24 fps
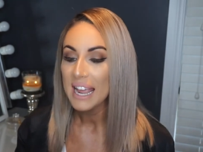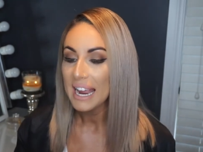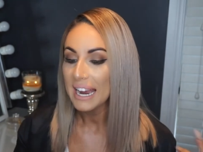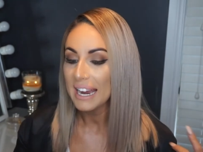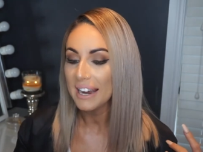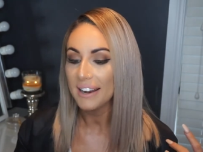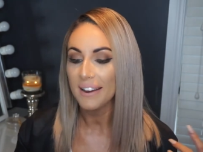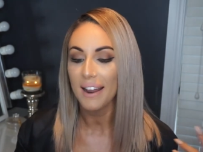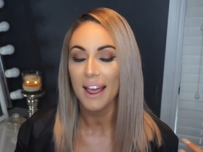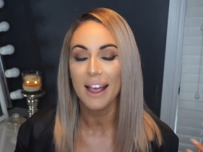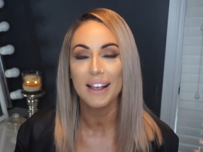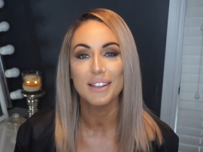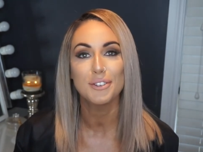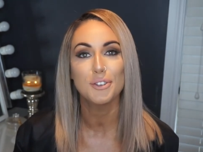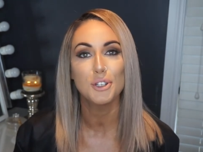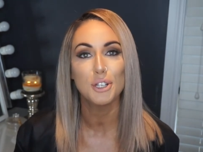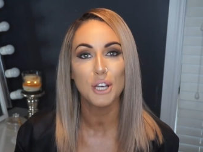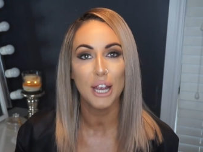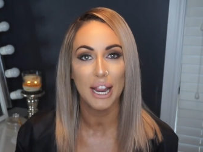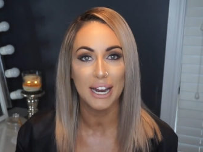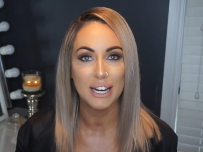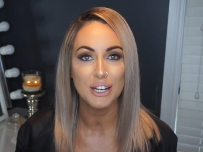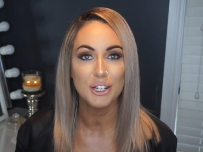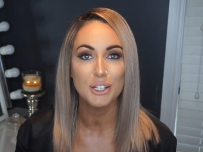It has
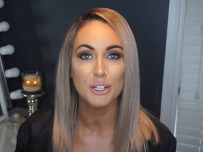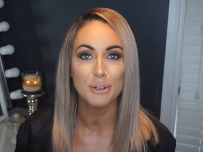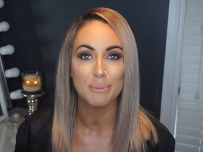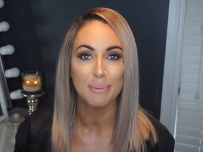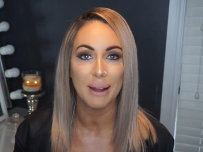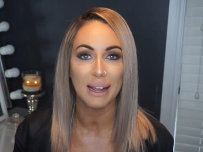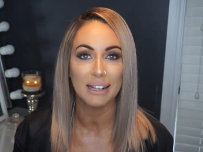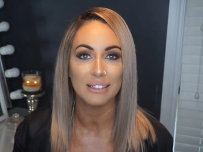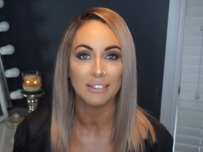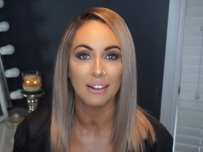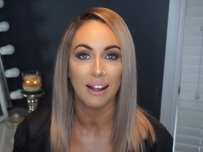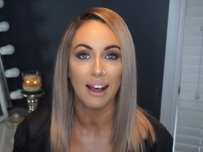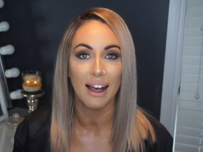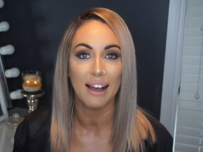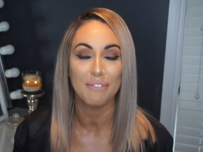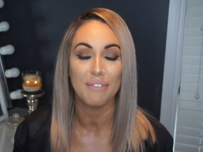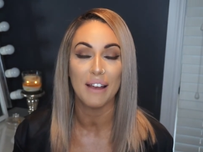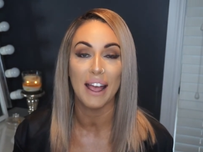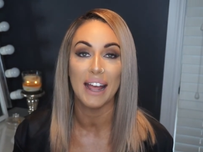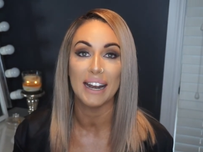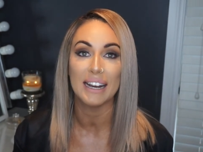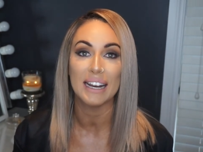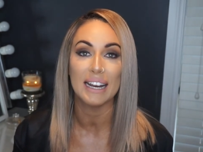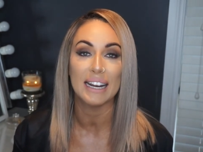changed my life
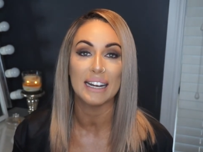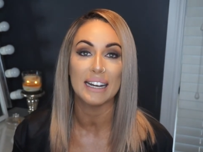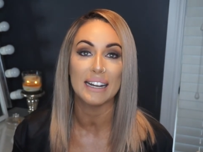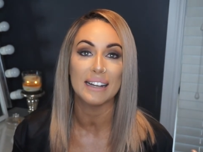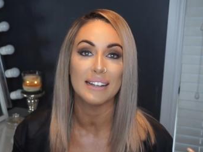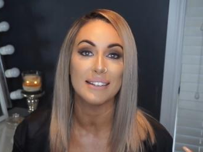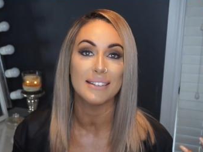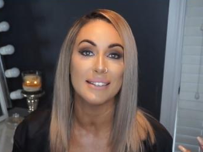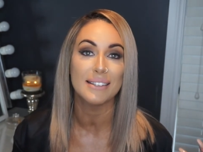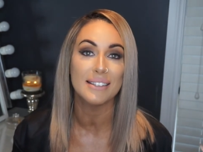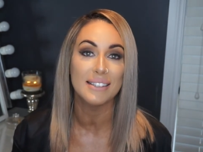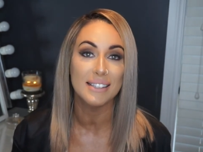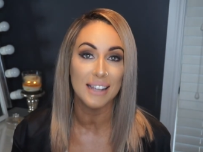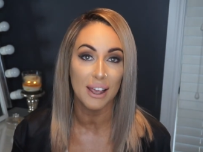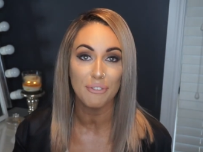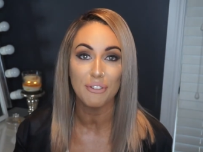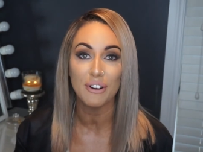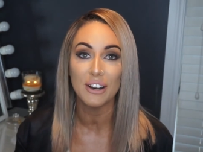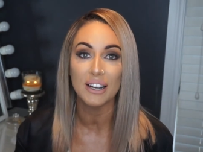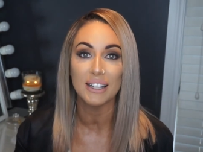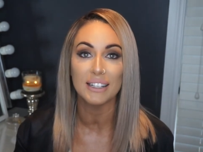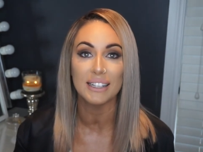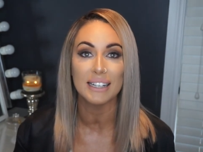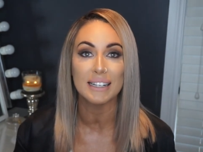and it is
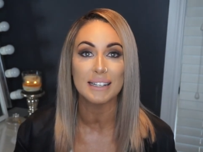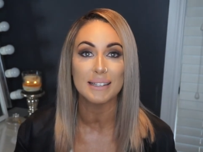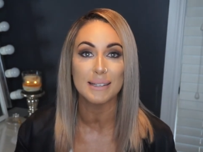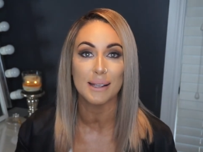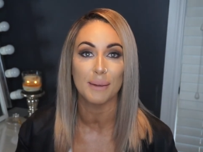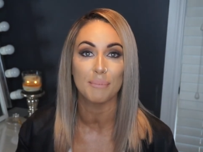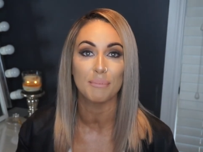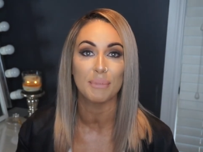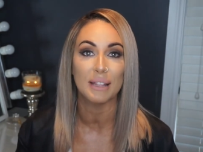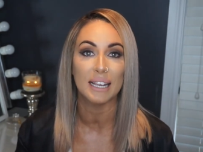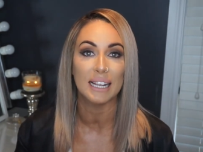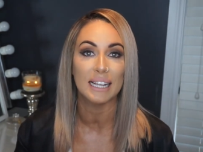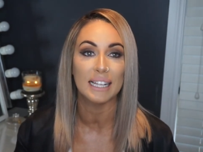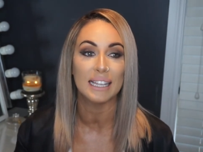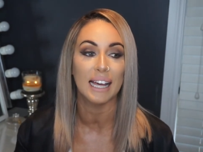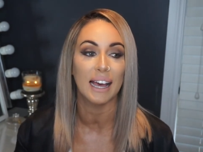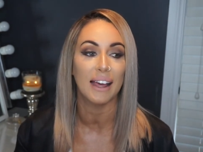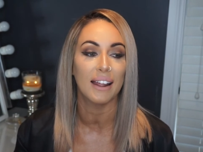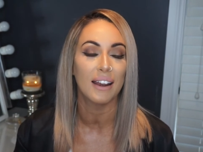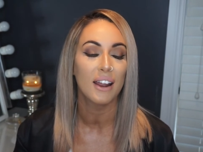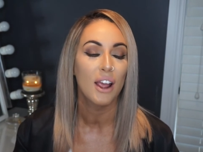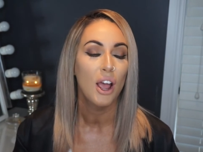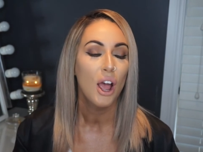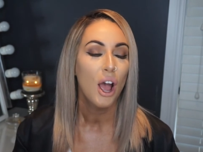definitely something
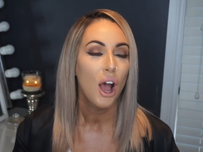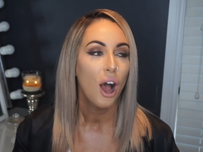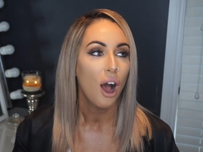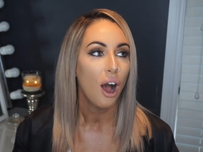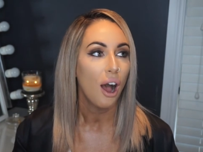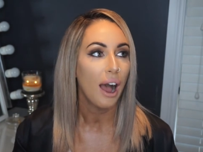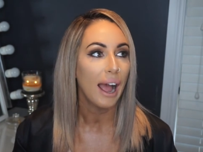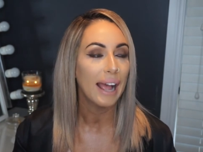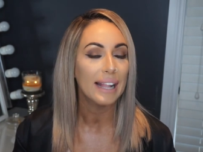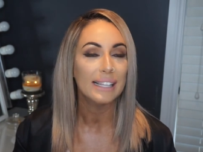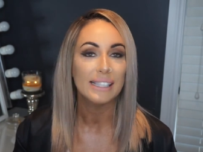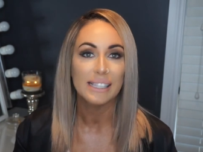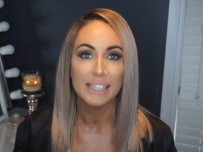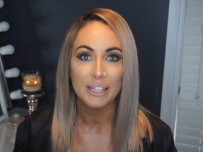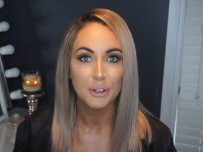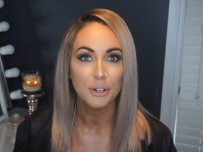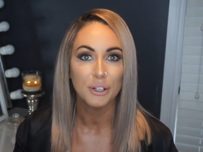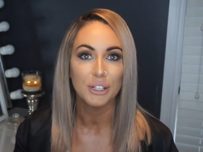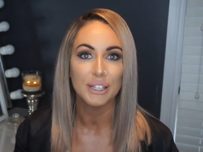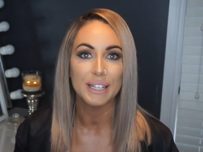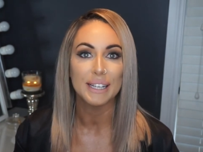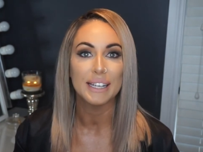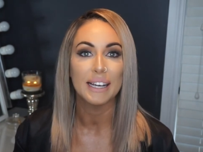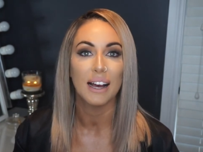that I
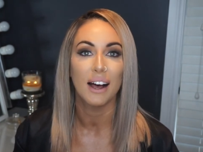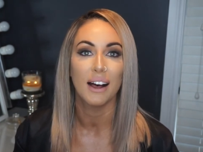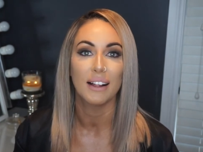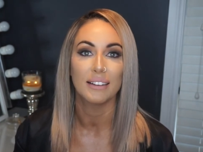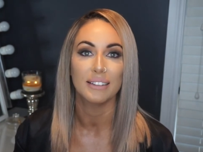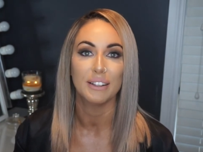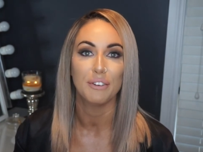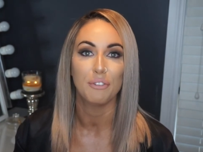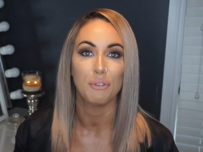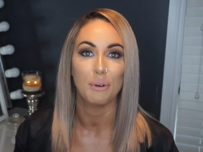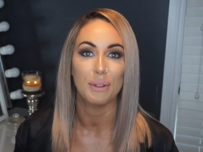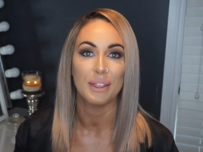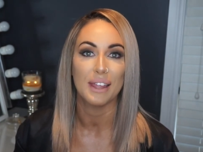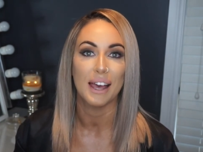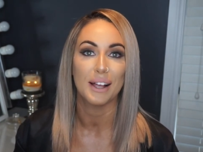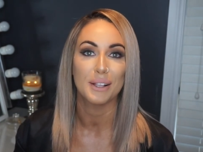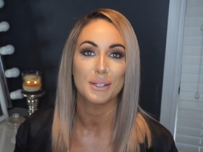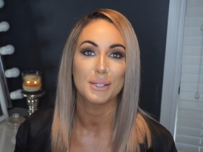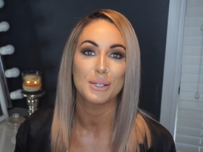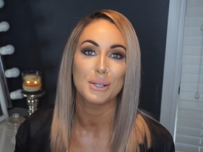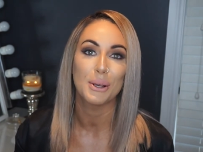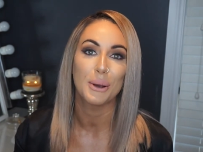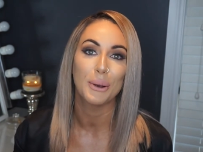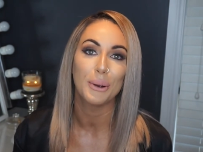literally can't live
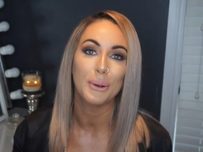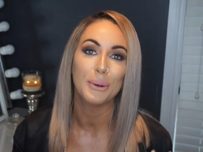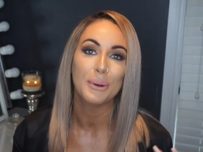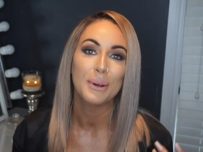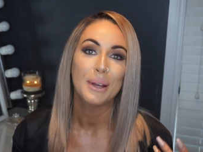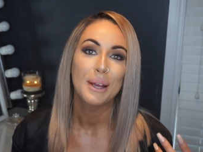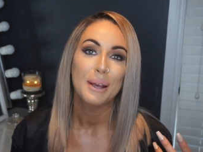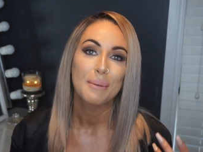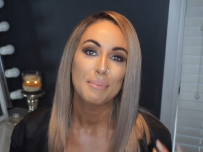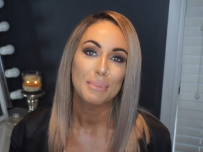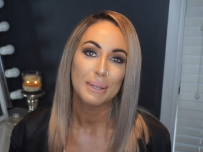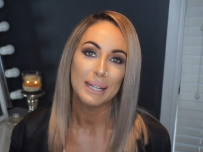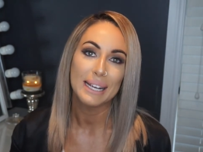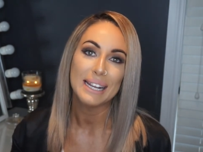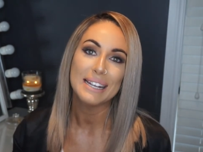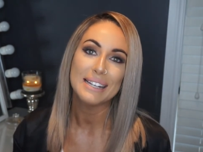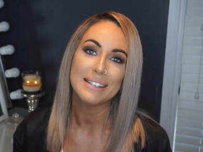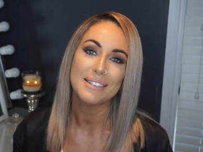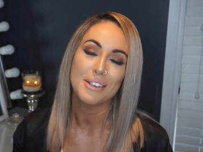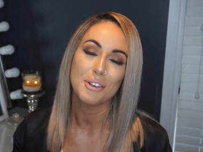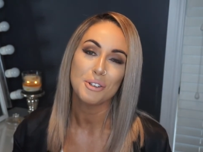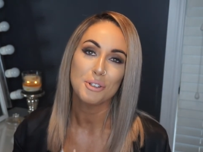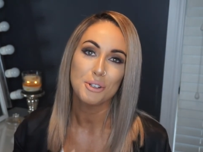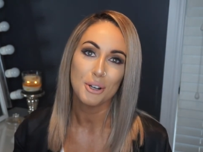without. So
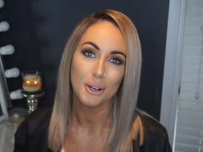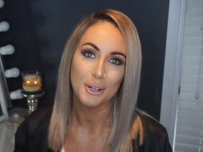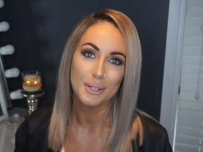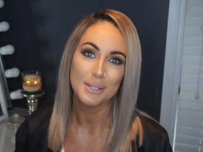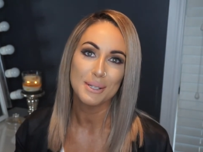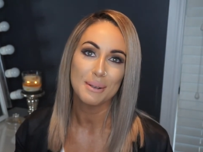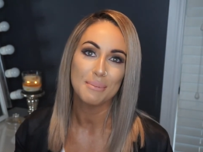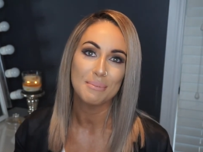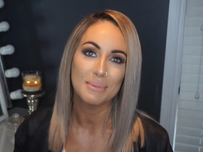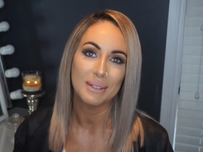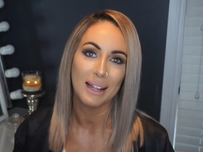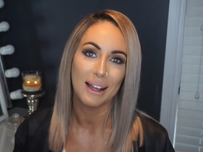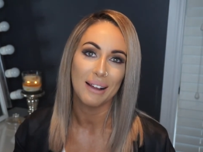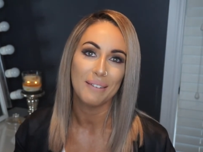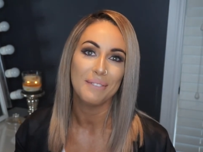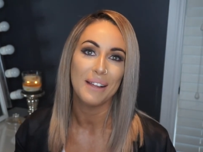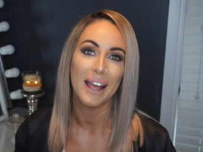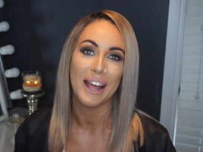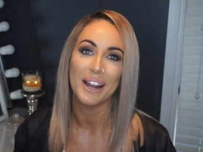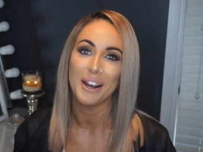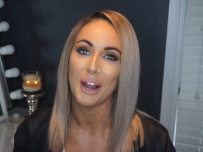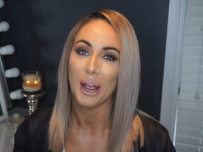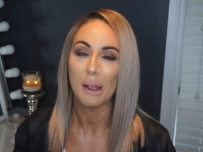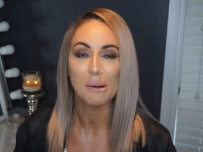please show some love
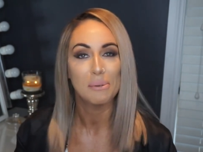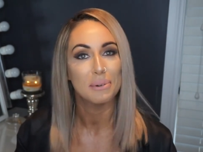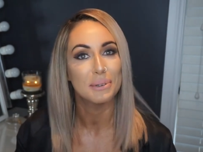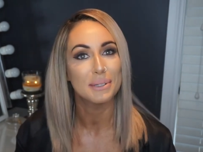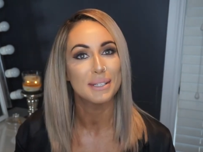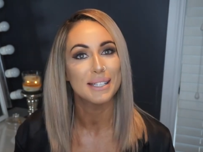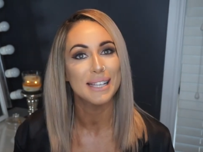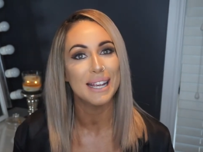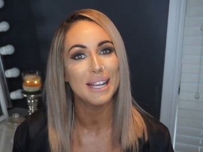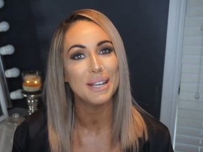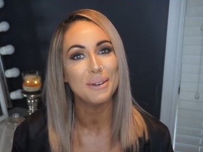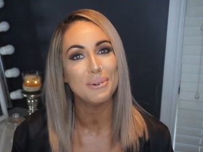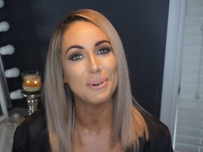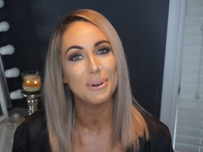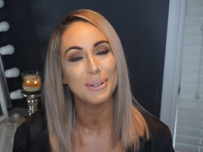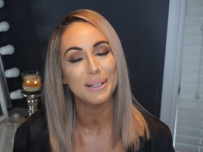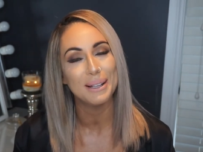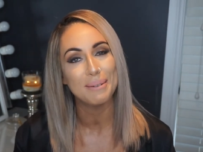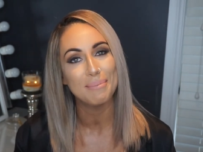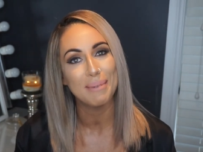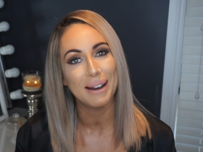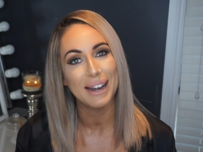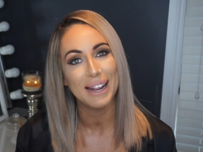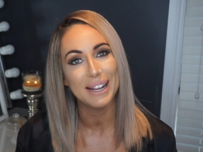and I will see you all
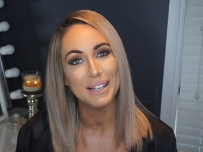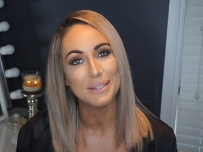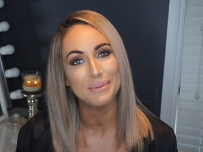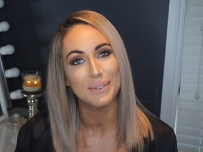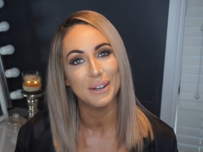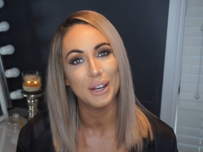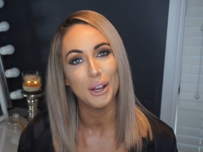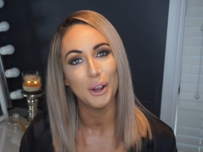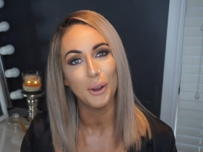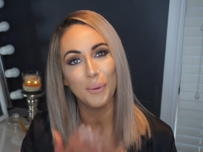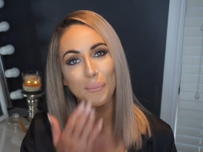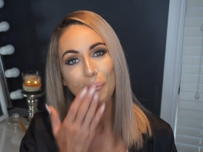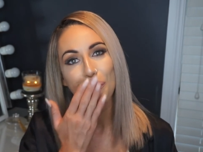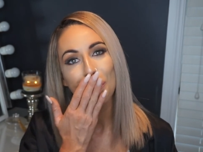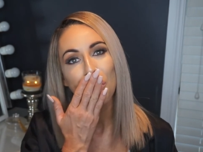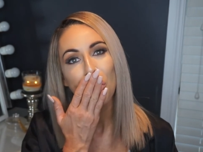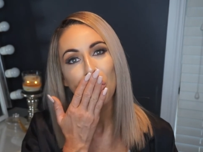in my next video.